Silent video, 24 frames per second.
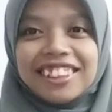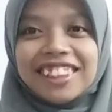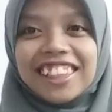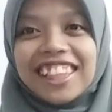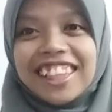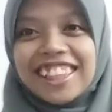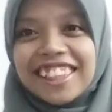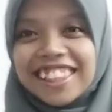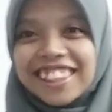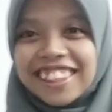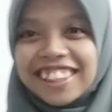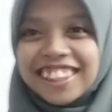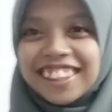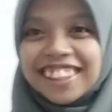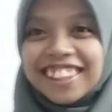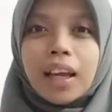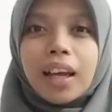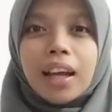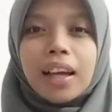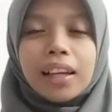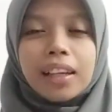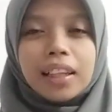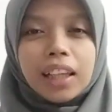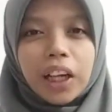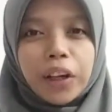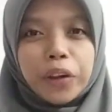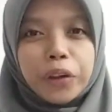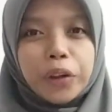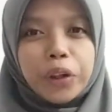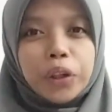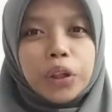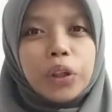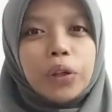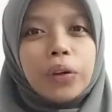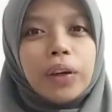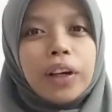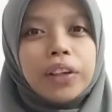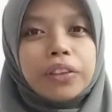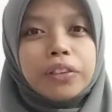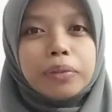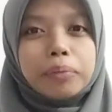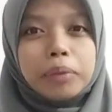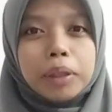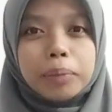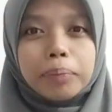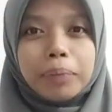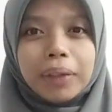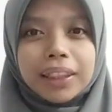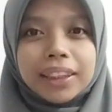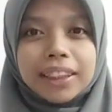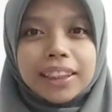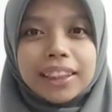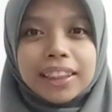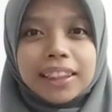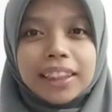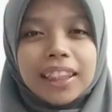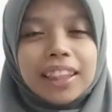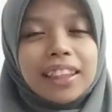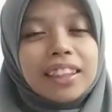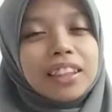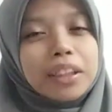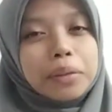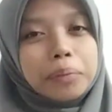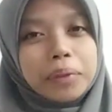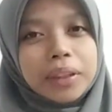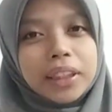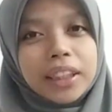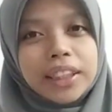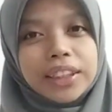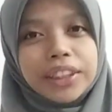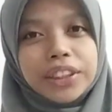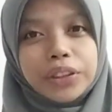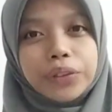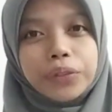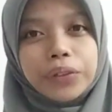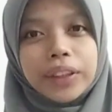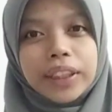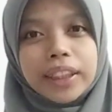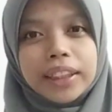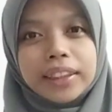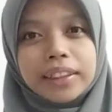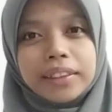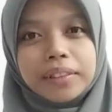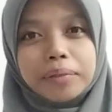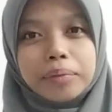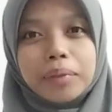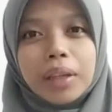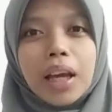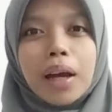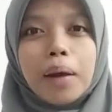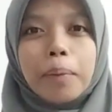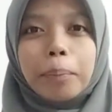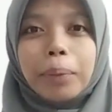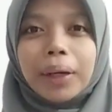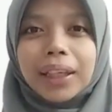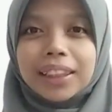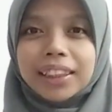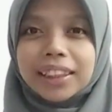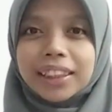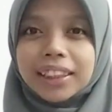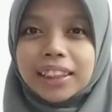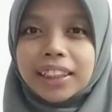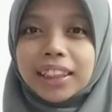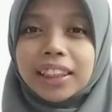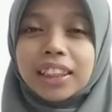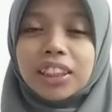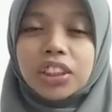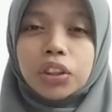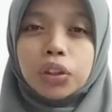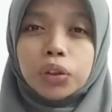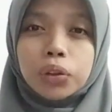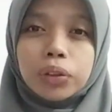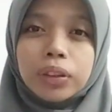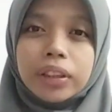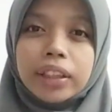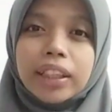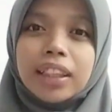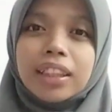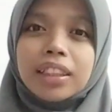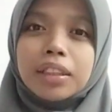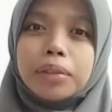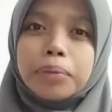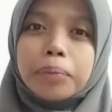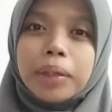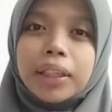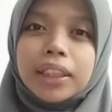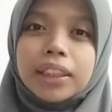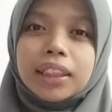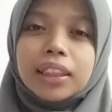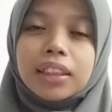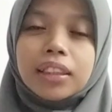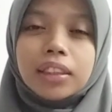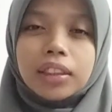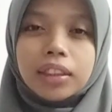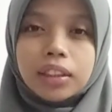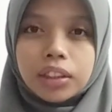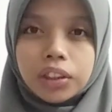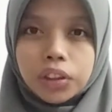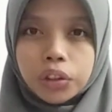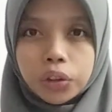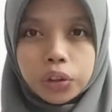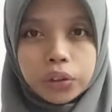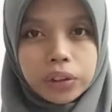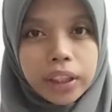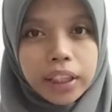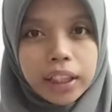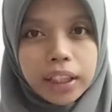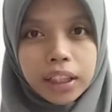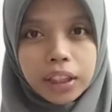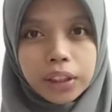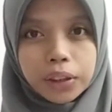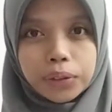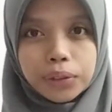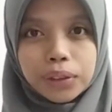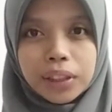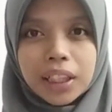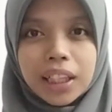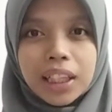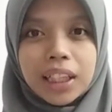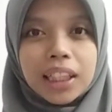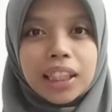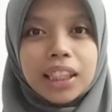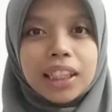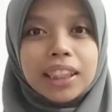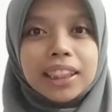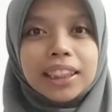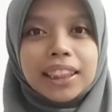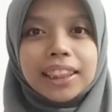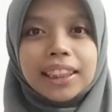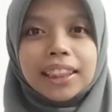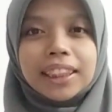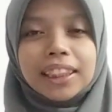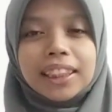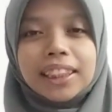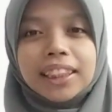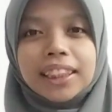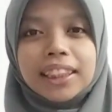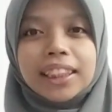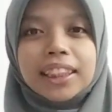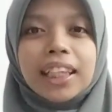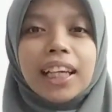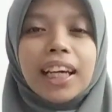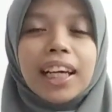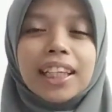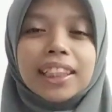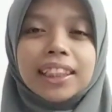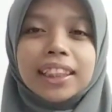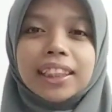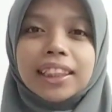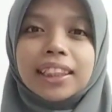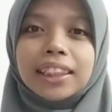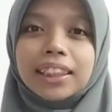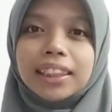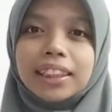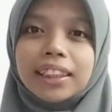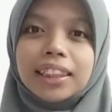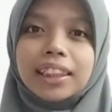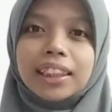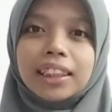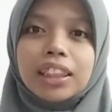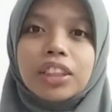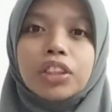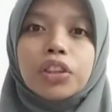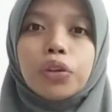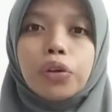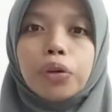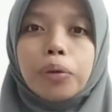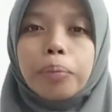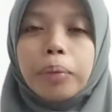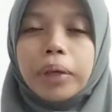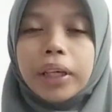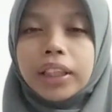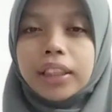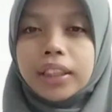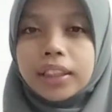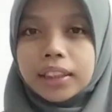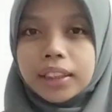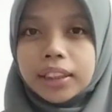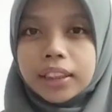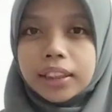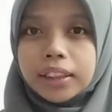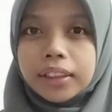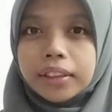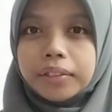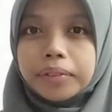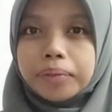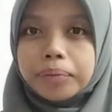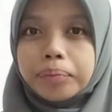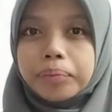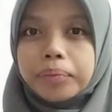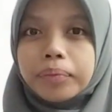Yeah. Now you know how to make batik cake the Malaysian way. Batik cake is truly an amazing dessert to try out. It is easy as it is a no-bake dessert.